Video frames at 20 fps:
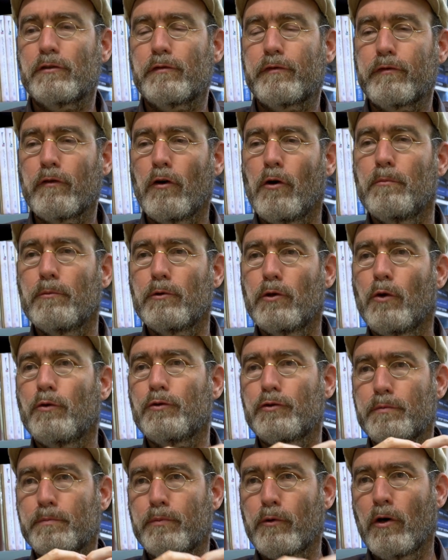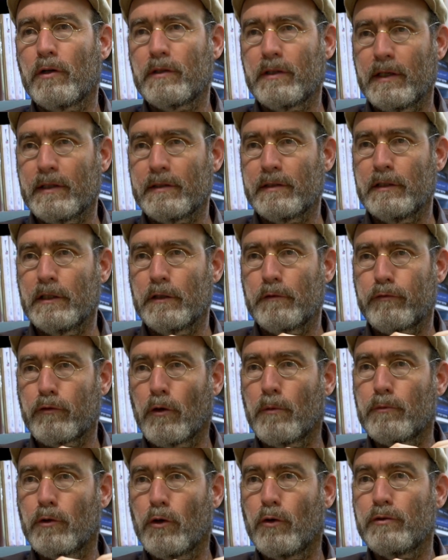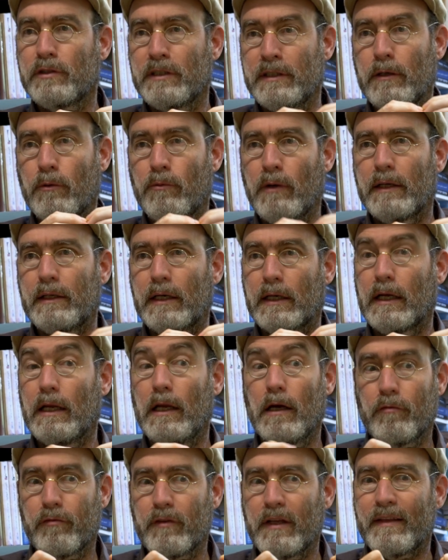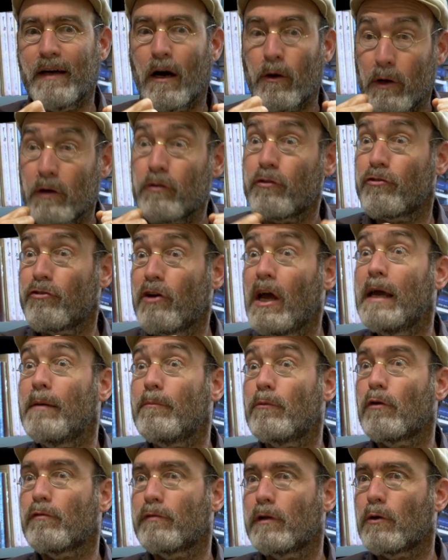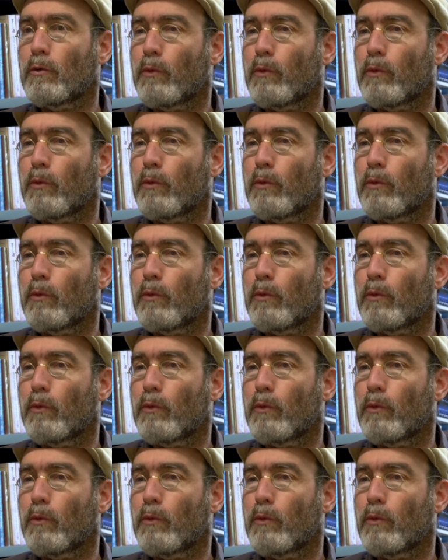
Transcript: from those protesting, from those in the radical left that are ashamed of their